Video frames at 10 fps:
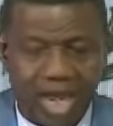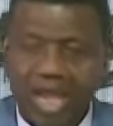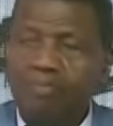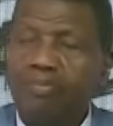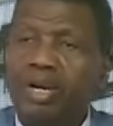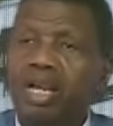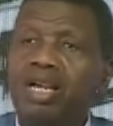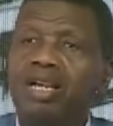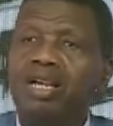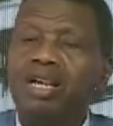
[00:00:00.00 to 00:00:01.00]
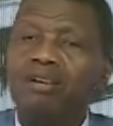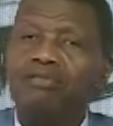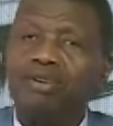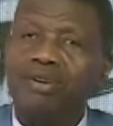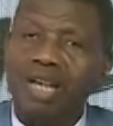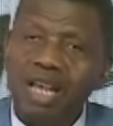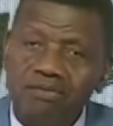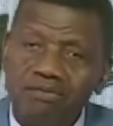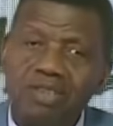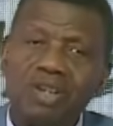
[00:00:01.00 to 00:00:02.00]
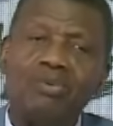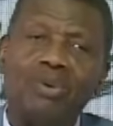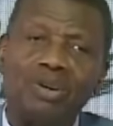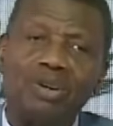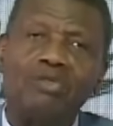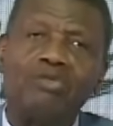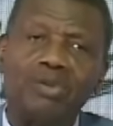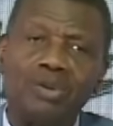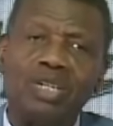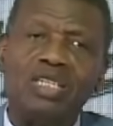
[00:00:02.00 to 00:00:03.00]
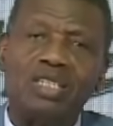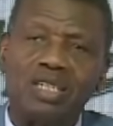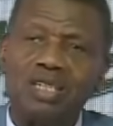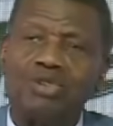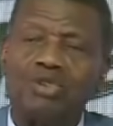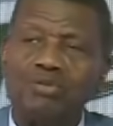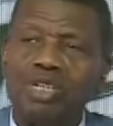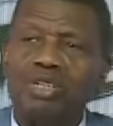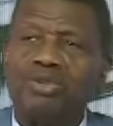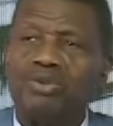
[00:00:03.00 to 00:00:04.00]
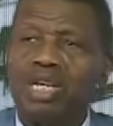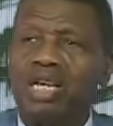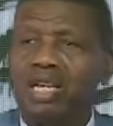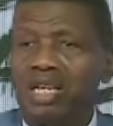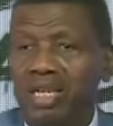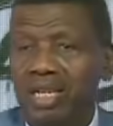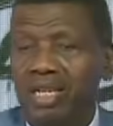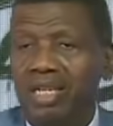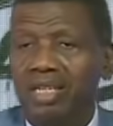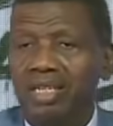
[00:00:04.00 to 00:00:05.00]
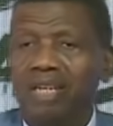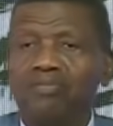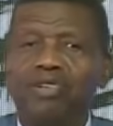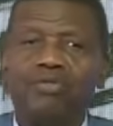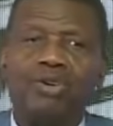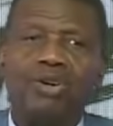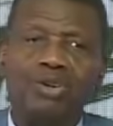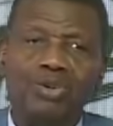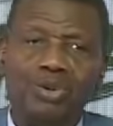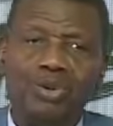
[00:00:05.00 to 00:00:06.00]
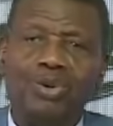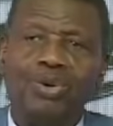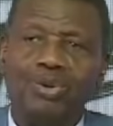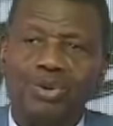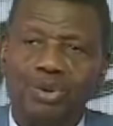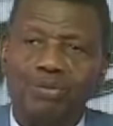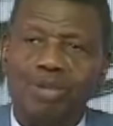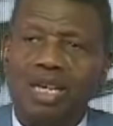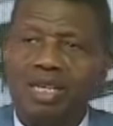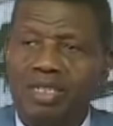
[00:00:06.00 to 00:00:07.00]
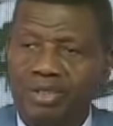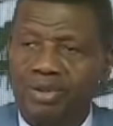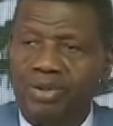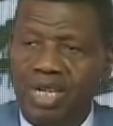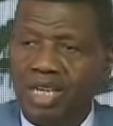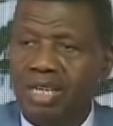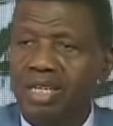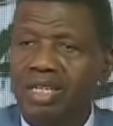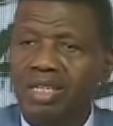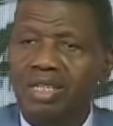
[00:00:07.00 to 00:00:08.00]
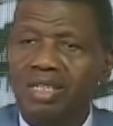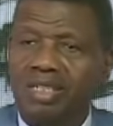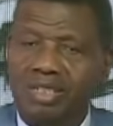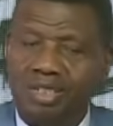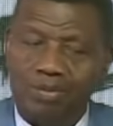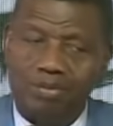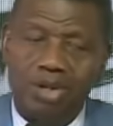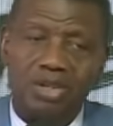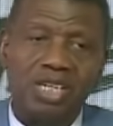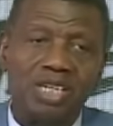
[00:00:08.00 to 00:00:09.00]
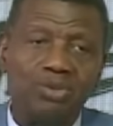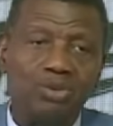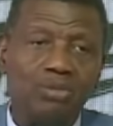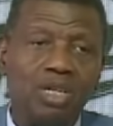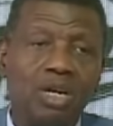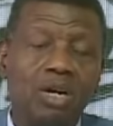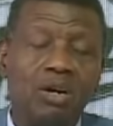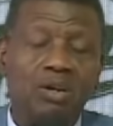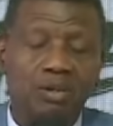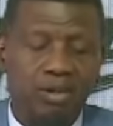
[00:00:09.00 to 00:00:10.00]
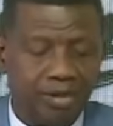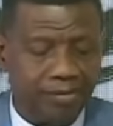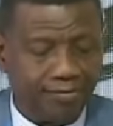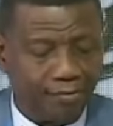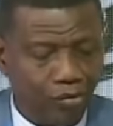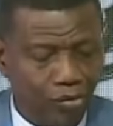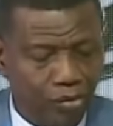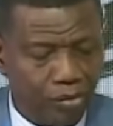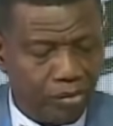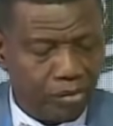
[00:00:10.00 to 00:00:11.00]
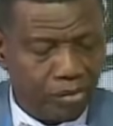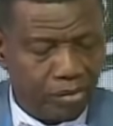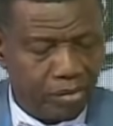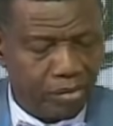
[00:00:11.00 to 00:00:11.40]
I pray for every one of you listening to me today, that before you go to bed today, your burdens will be gone. Amen.